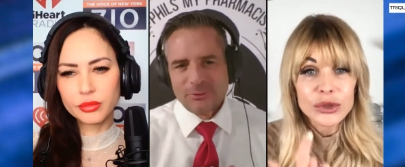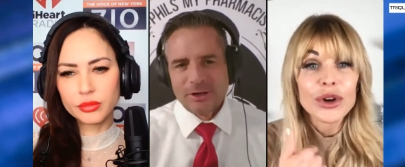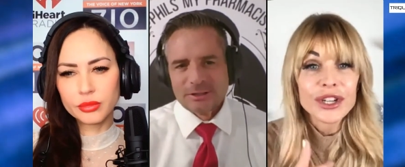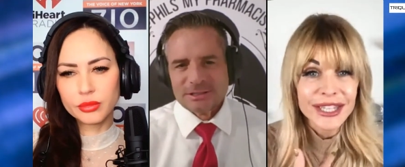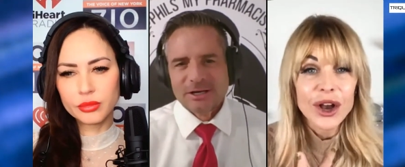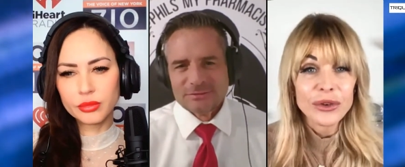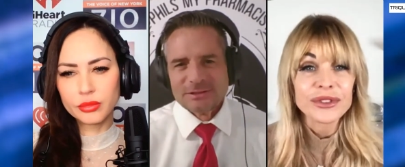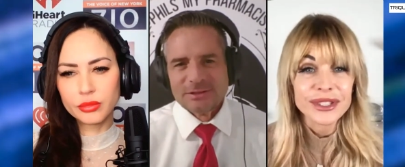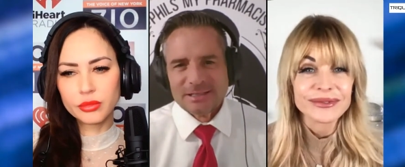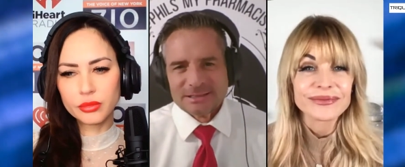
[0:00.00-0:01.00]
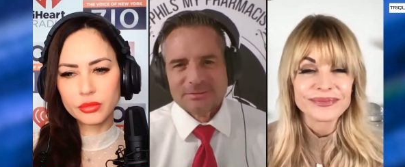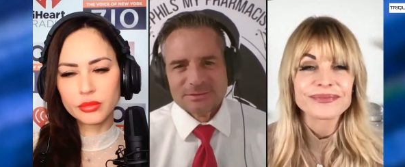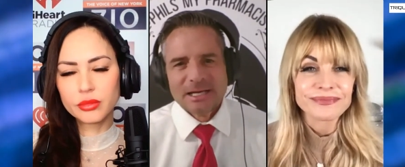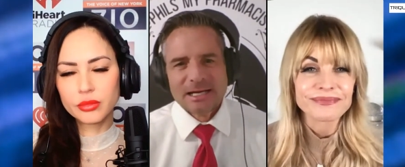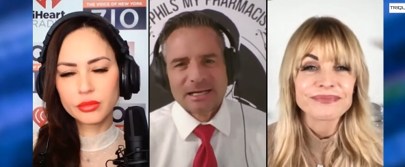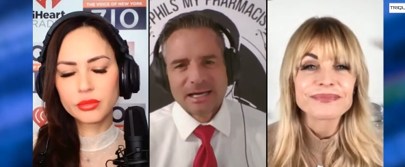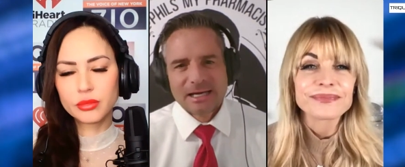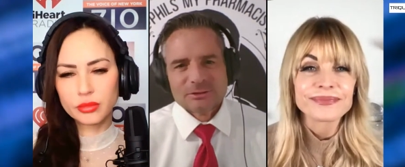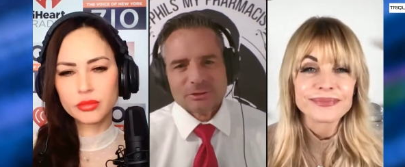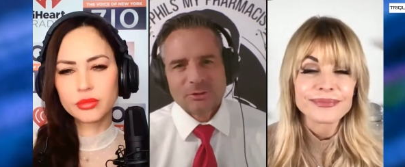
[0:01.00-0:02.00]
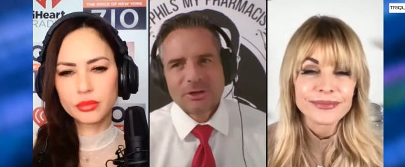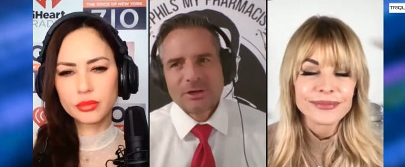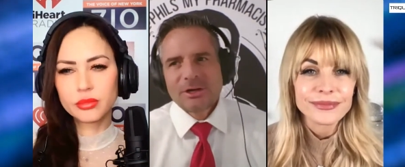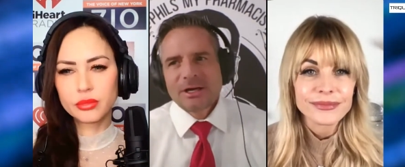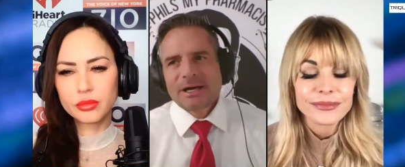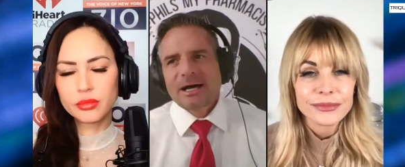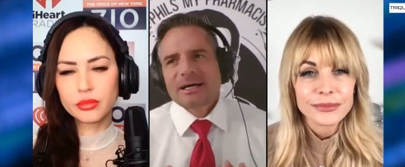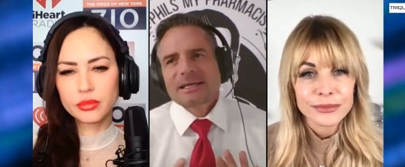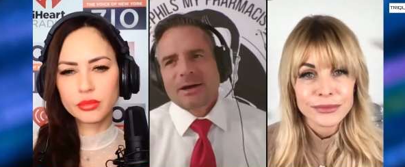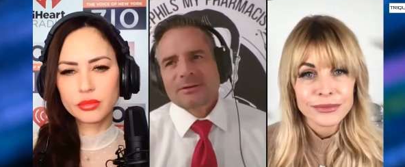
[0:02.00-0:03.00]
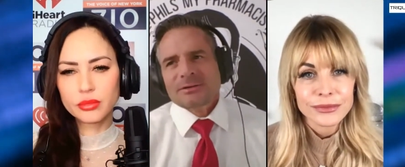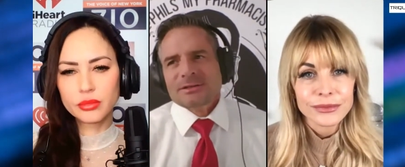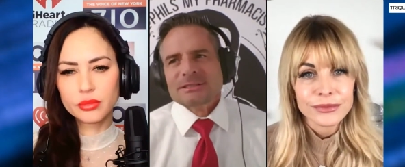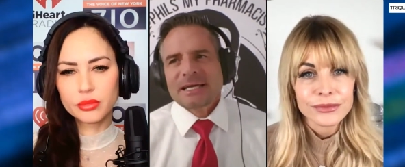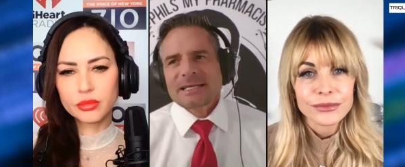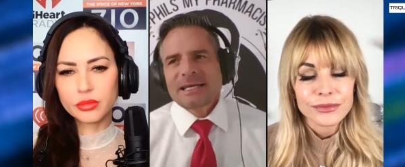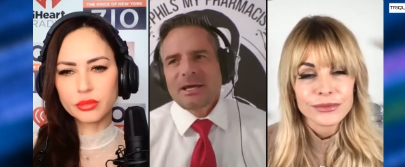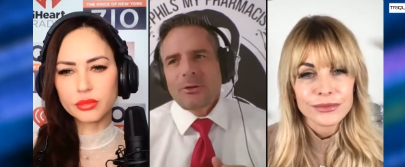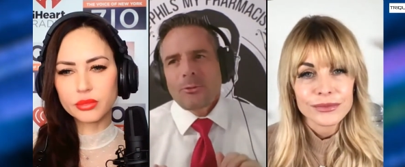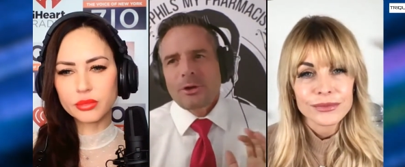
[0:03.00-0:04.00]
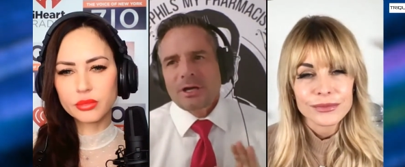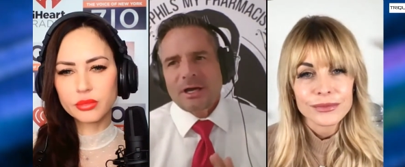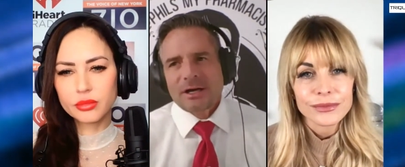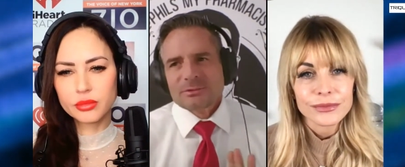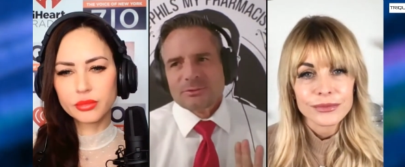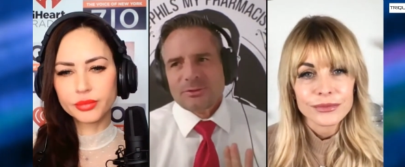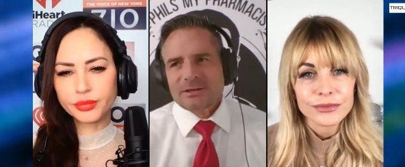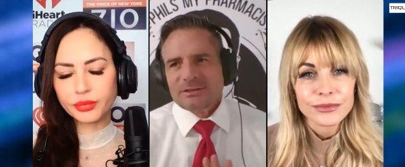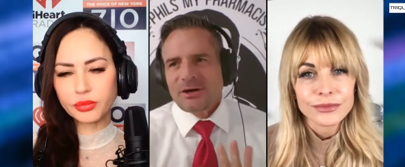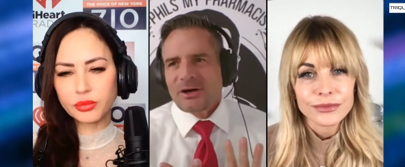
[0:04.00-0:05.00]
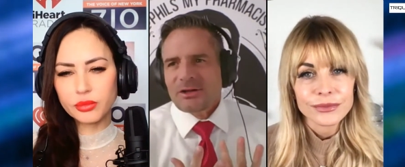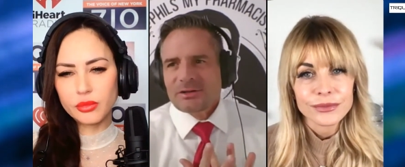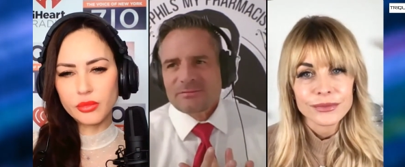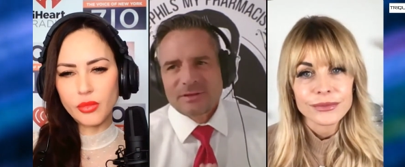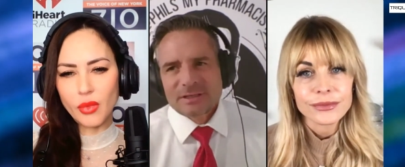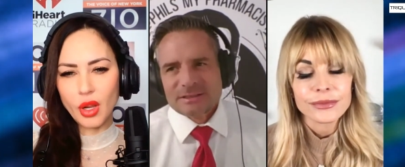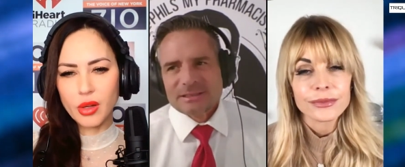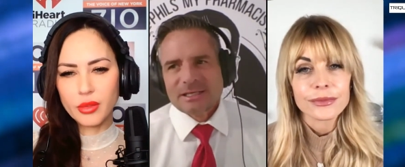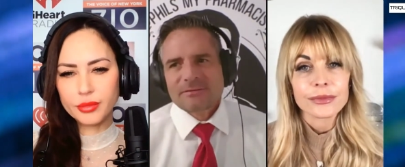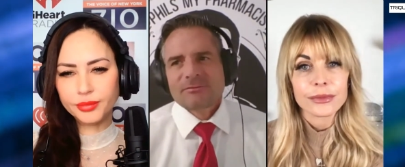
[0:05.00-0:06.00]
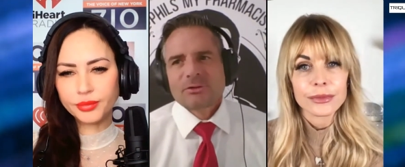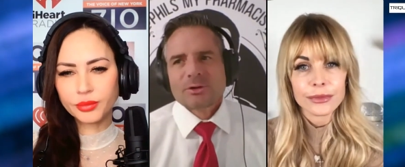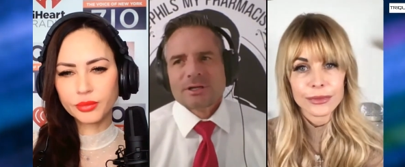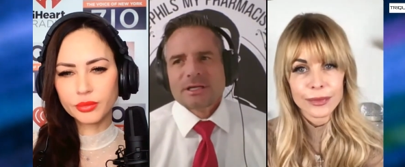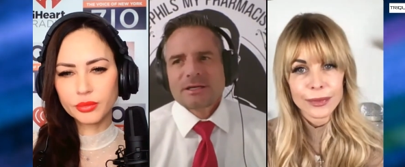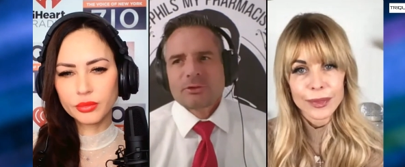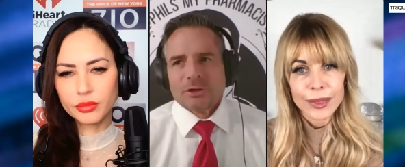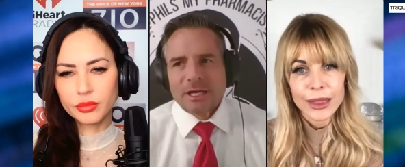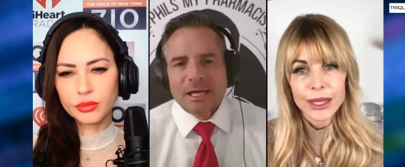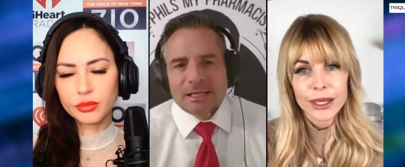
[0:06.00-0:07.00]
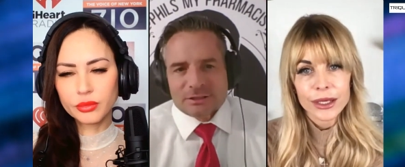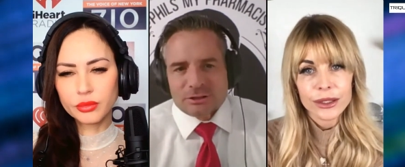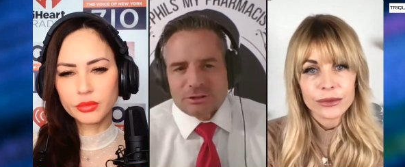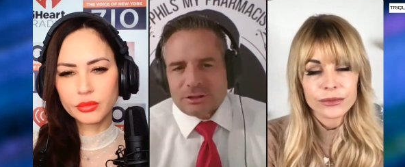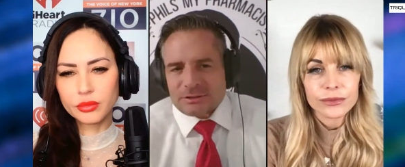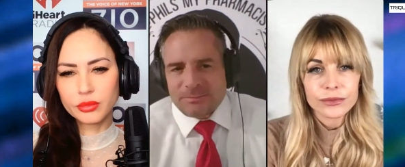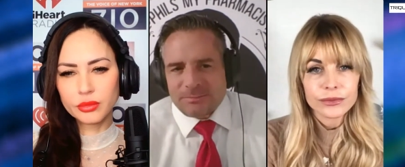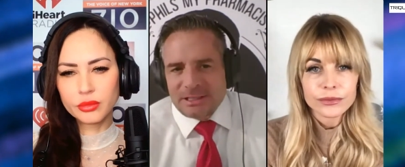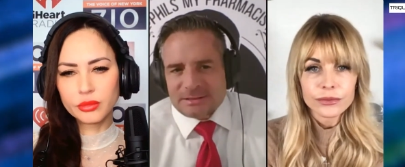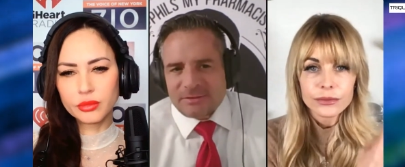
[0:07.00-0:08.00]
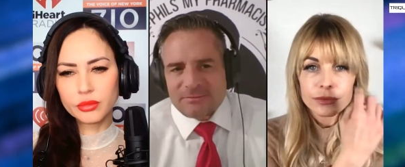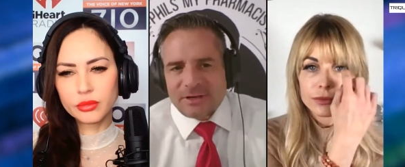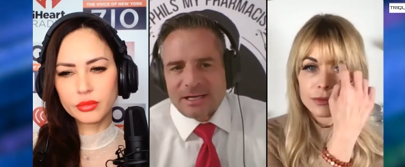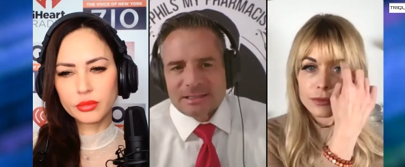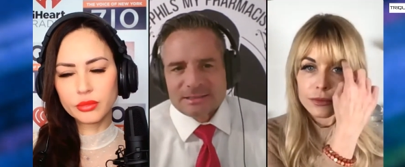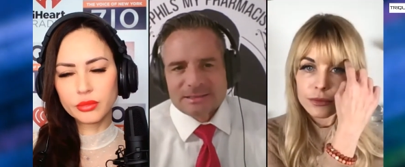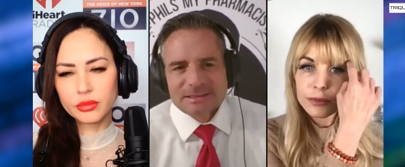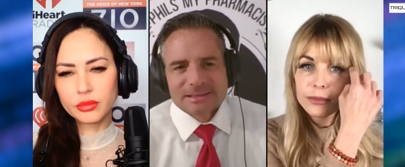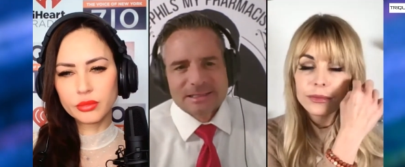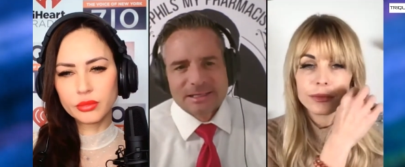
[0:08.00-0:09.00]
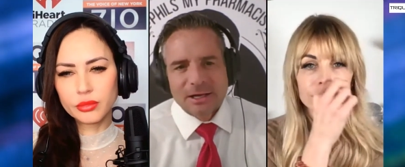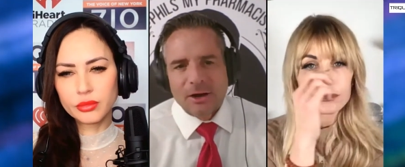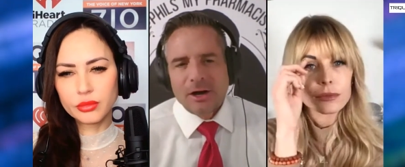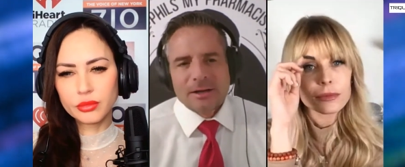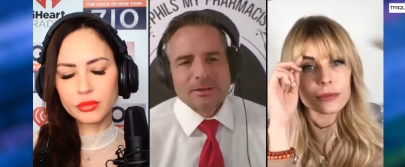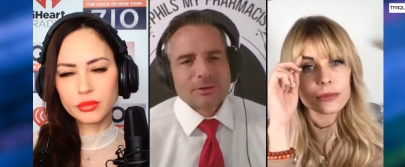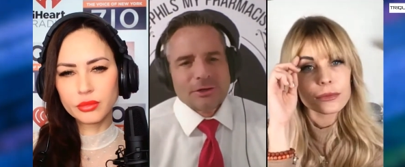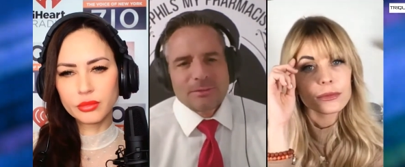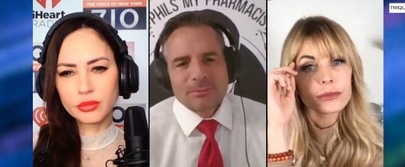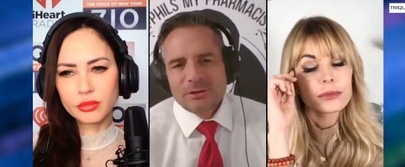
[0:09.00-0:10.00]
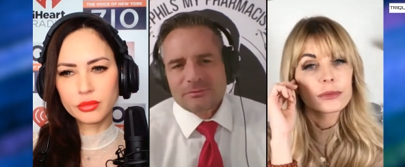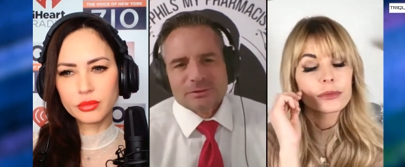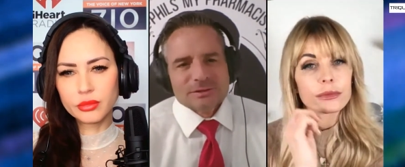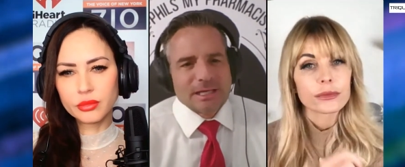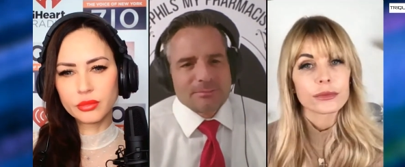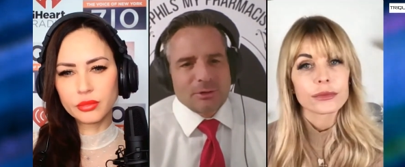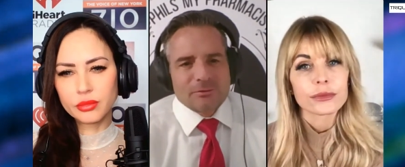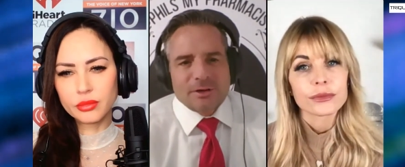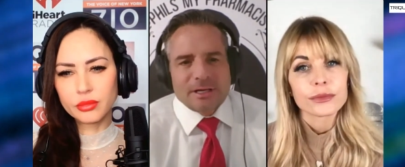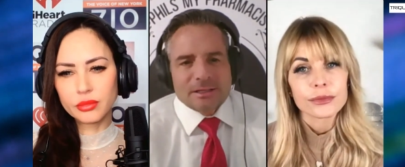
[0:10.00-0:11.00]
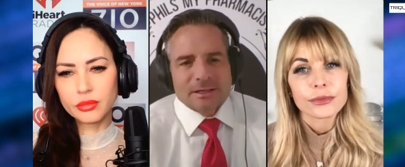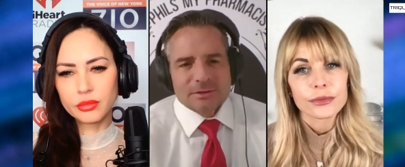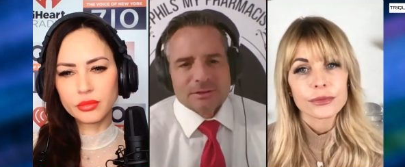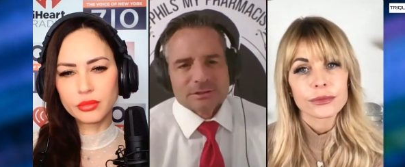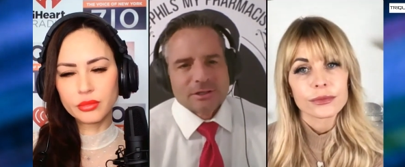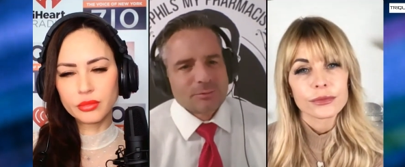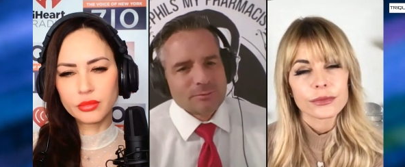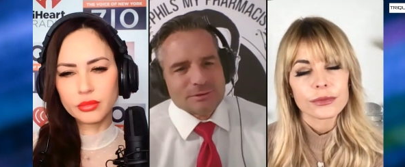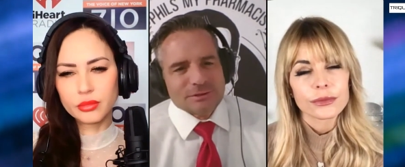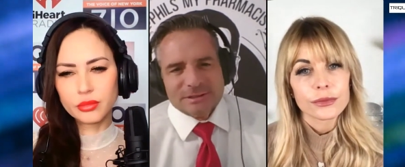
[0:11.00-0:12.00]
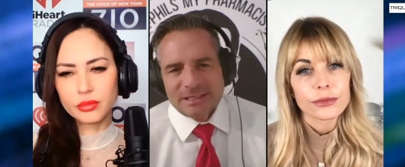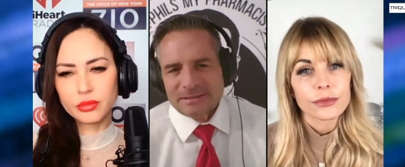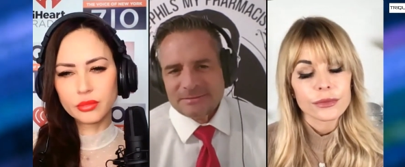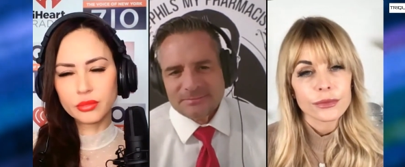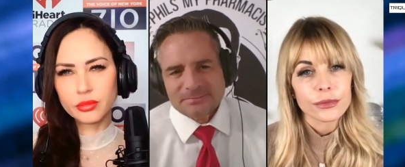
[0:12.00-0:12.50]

Speaker 1: we ourselves. do ourselves. ourselves. Yeah, mm-hmm. and so I, Xen, when it comes around to all of this stuff, if you were going to give your kids just a piece of advice on looking beautiful, staying beautiful, and loving yourself, what would you say?